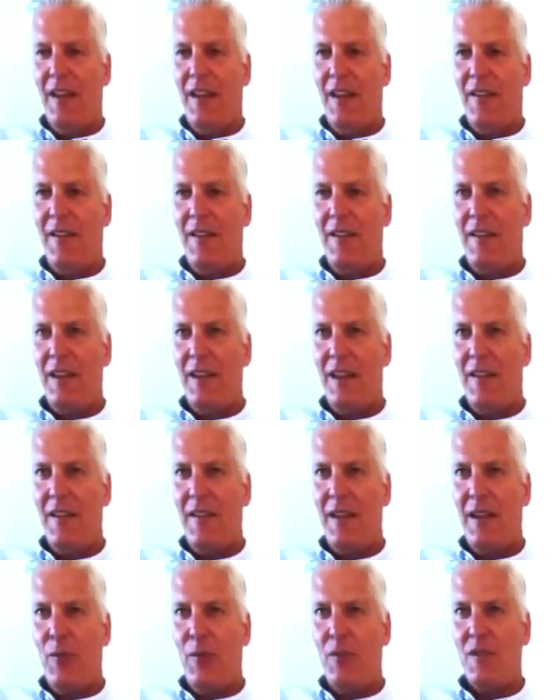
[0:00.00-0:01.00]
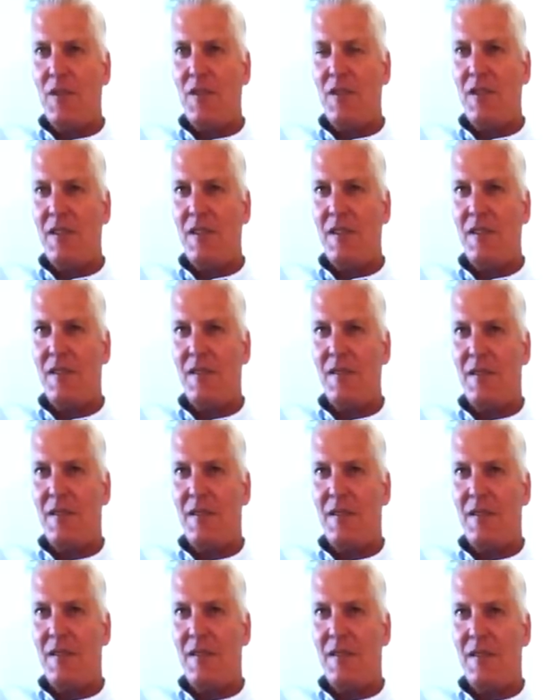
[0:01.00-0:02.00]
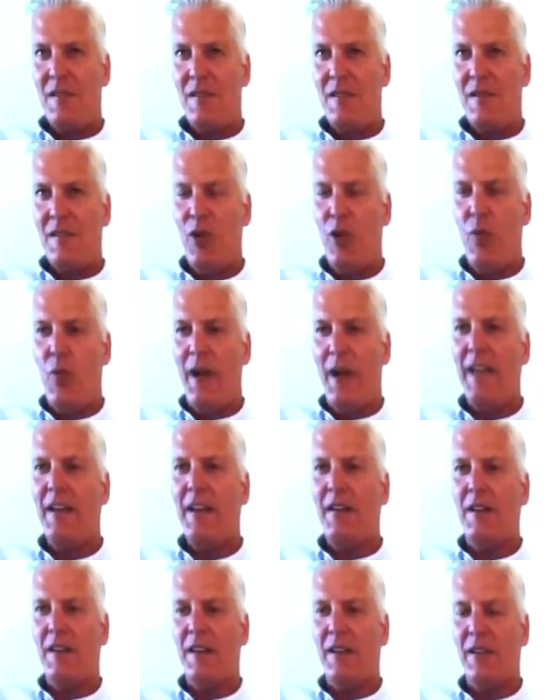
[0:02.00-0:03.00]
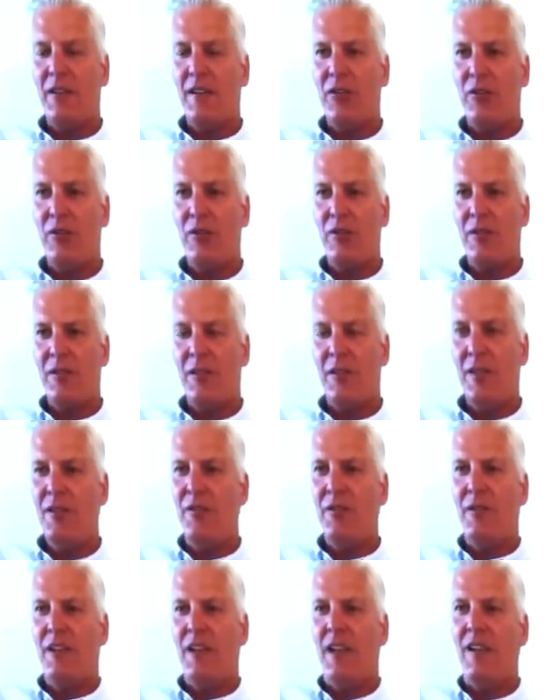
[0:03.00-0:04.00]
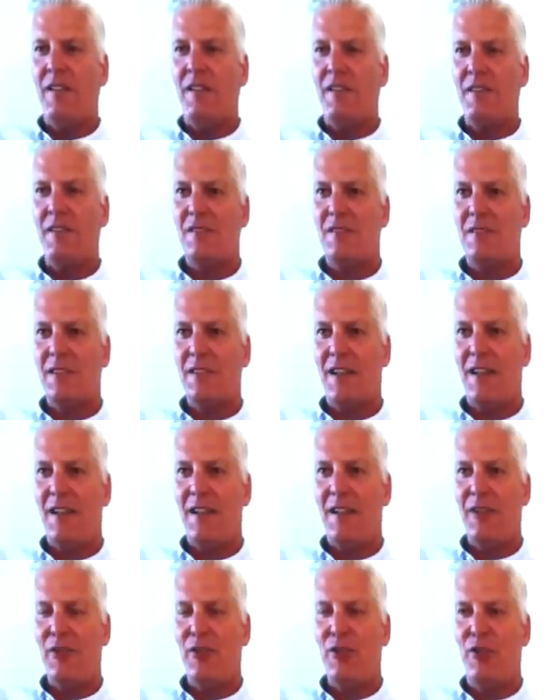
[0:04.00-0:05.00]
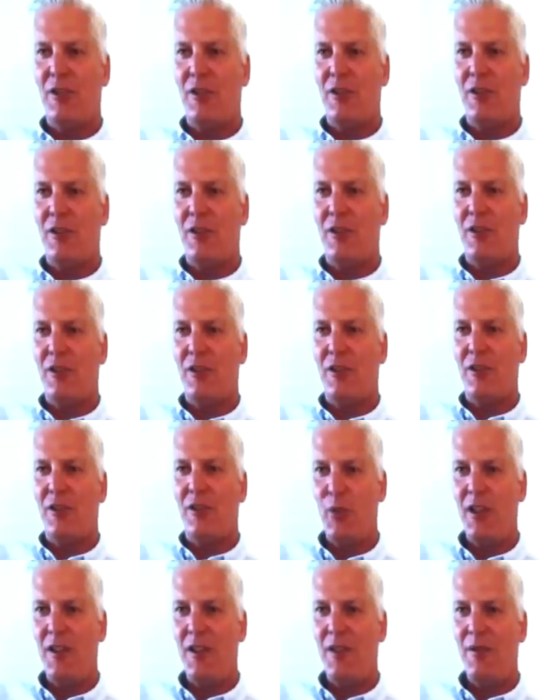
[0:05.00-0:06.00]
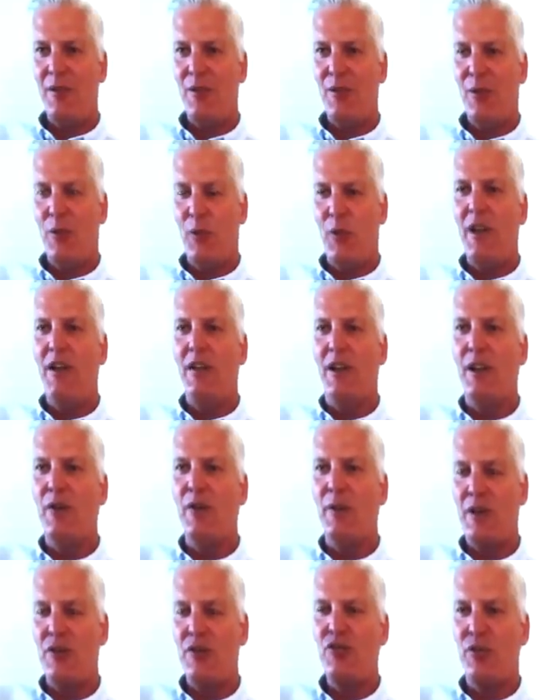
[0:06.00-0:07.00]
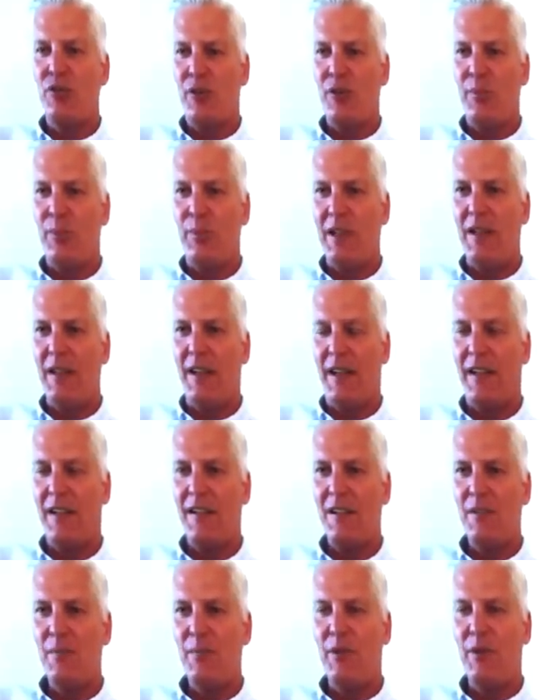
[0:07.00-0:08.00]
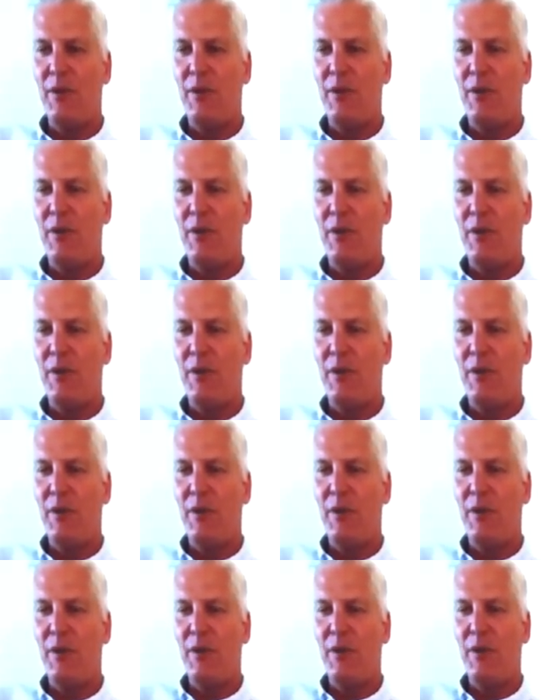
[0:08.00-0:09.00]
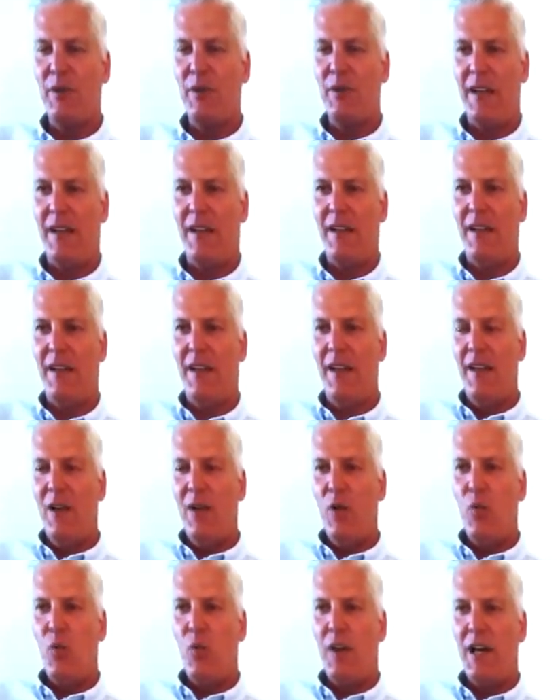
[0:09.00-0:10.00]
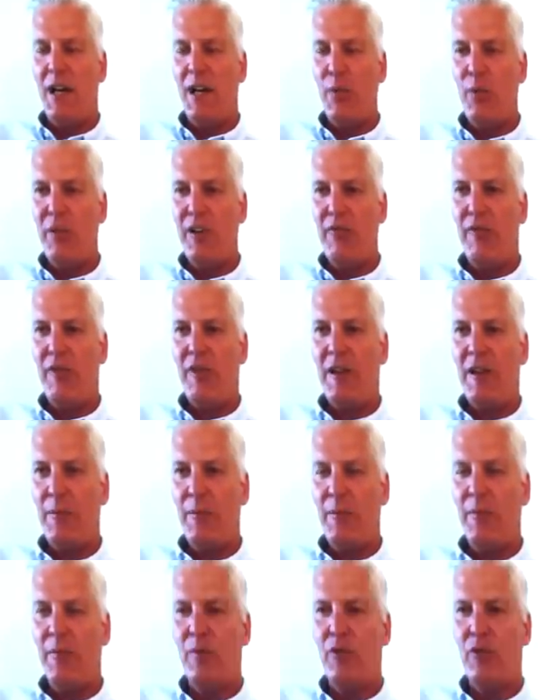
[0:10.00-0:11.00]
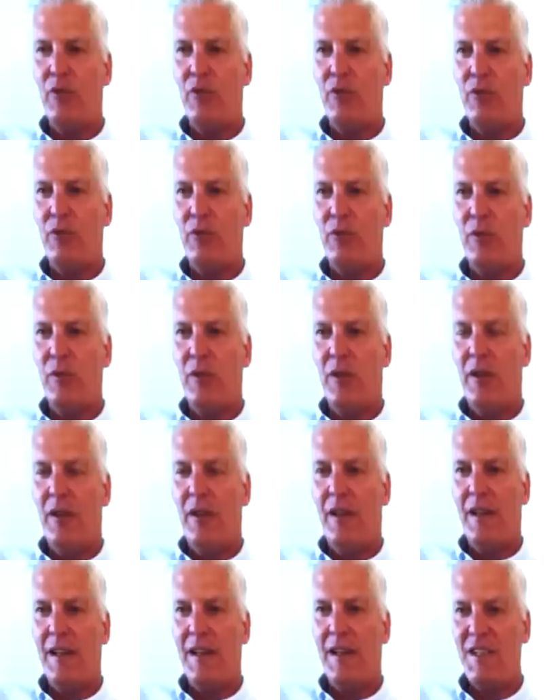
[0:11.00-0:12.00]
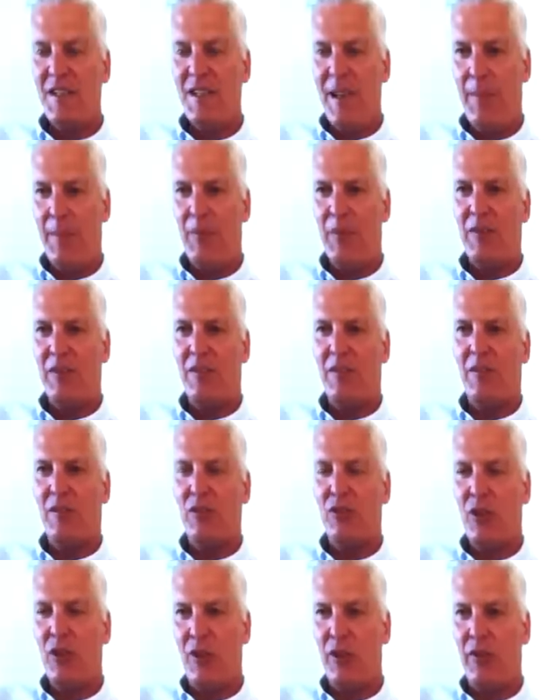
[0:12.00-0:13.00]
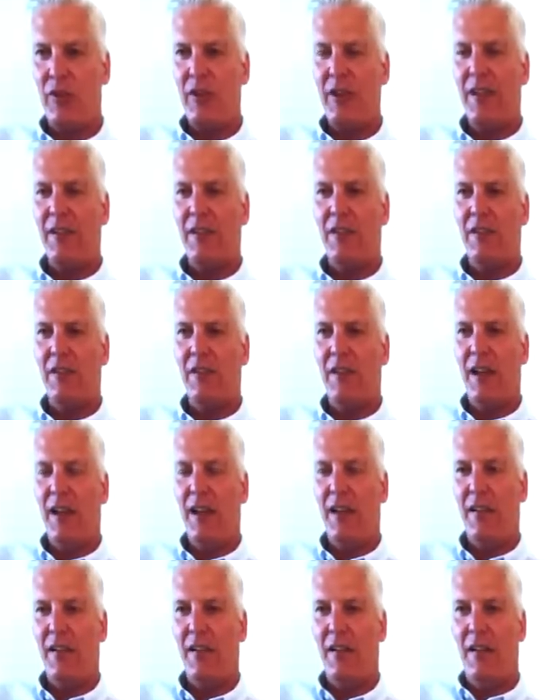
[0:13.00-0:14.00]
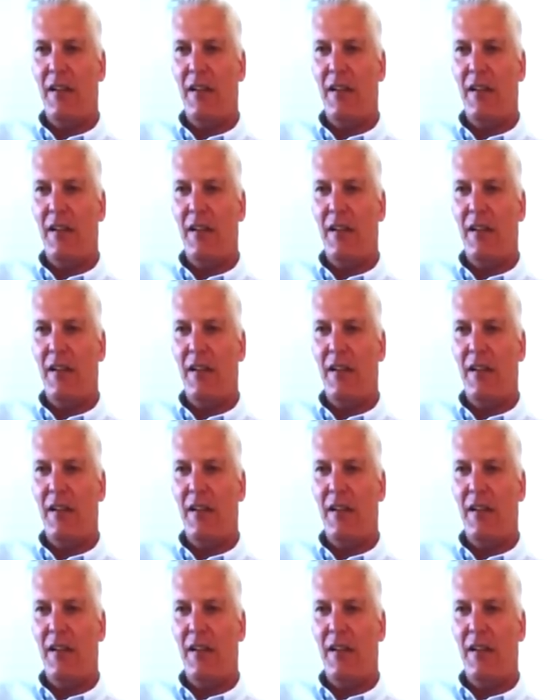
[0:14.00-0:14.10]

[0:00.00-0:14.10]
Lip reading: there was this sudden awakening to, oh, yes, you're right. We know it shouldn't be like this, but we can't quite explain why we've come to accept it and tolerate it and